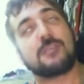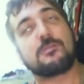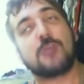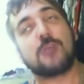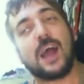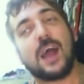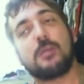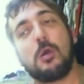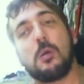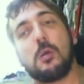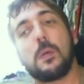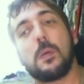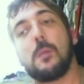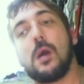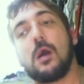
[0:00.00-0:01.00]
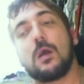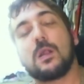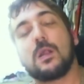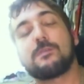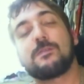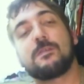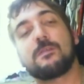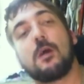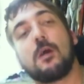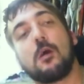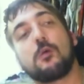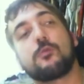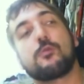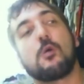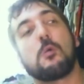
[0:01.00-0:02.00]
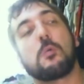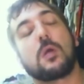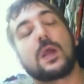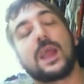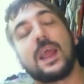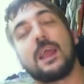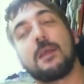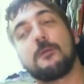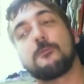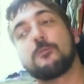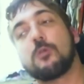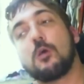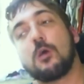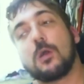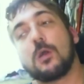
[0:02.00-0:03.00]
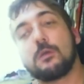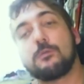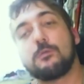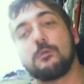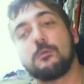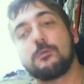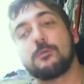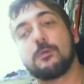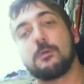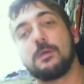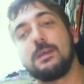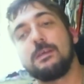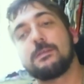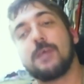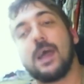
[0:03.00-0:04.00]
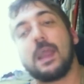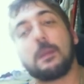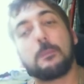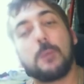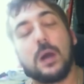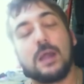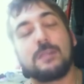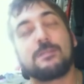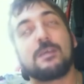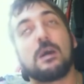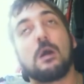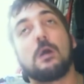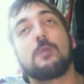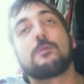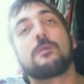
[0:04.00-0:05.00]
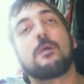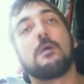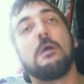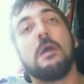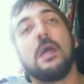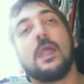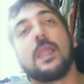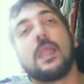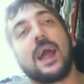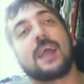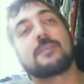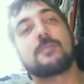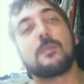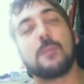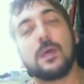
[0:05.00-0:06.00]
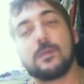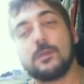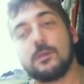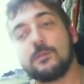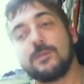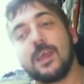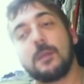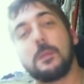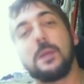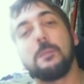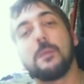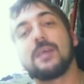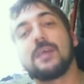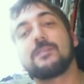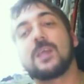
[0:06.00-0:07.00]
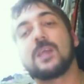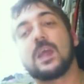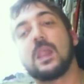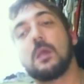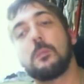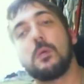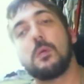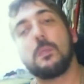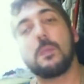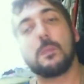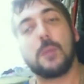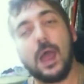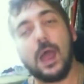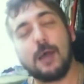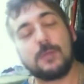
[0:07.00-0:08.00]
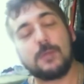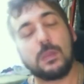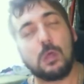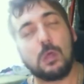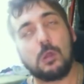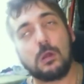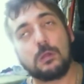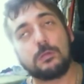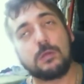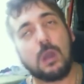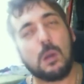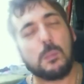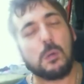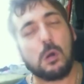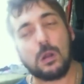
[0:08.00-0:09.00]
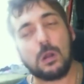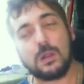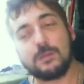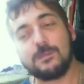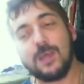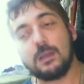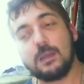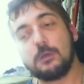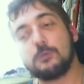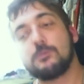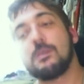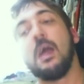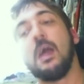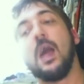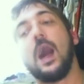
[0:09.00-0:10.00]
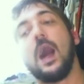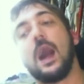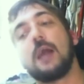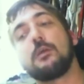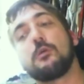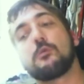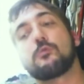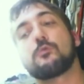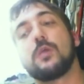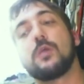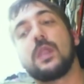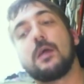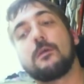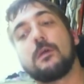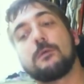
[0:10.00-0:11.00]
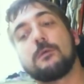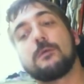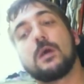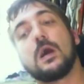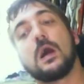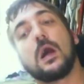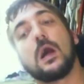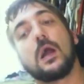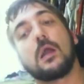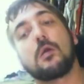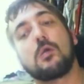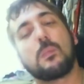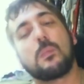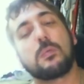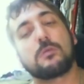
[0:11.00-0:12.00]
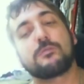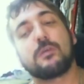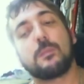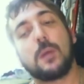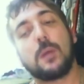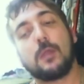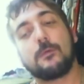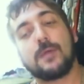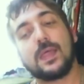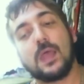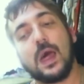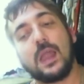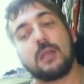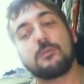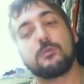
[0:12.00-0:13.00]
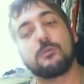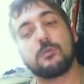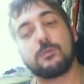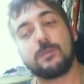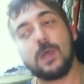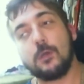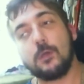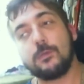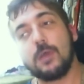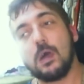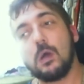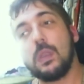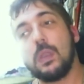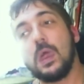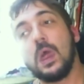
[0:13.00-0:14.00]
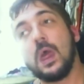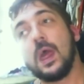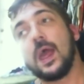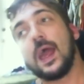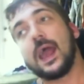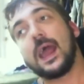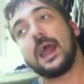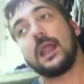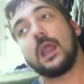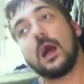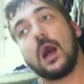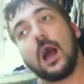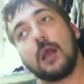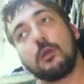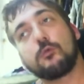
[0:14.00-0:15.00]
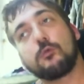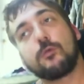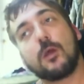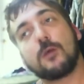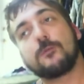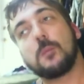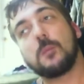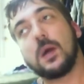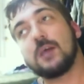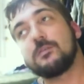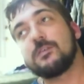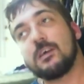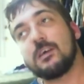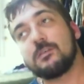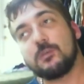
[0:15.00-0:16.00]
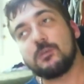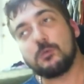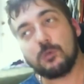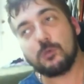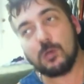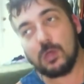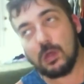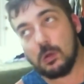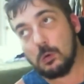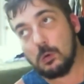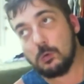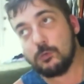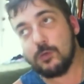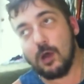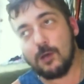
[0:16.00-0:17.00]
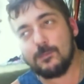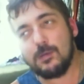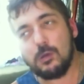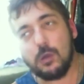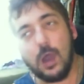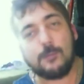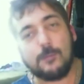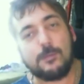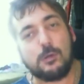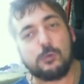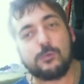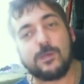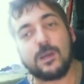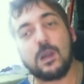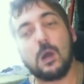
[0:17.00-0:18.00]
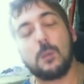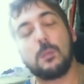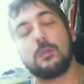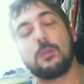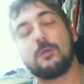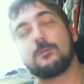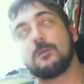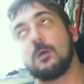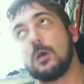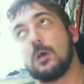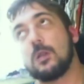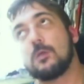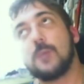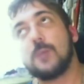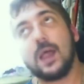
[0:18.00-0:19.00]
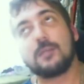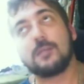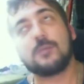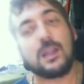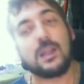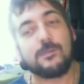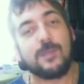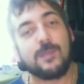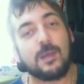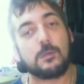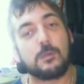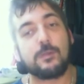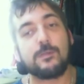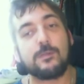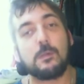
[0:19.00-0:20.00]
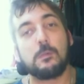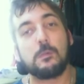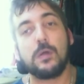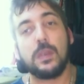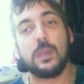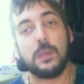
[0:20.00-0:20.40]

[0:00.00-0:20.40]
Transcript: try to, but my artist is also working in Florida too, so he's like months out. So like sometimes it'll take me months to get an appointment. But I have another couple of artists I use. I use one out of Clippership out of Atlanta. She was downtown, and I used her for my chest. She was really cool. So I've used a couple different artists, but I try to stick with the same one.